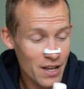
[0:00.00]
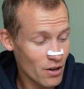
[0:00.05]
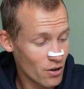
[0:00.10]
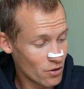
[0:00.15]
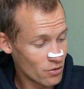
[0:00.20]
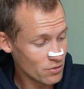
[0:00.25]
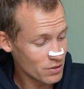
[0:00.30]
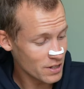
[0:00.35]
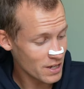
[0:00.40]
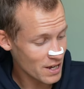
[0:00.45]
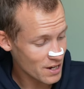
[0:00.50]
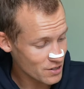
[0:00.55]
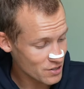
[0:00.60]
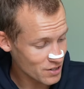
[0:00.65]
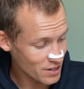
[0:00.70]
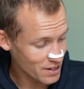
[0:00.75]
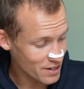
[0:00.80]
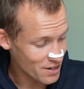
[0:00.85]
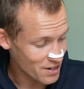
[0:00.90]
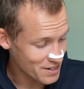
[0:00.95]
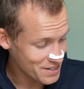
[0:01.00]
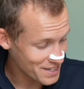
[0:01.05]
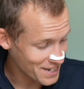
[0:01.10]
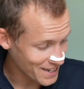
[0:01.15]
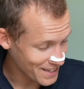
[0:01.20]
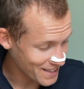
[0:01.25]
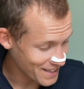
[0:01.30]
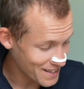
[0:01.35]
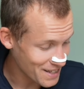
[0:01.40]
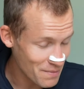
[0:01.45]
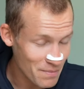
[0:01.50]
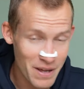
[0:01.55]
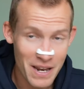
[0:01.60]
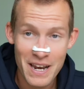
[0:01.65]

I only actually contacted them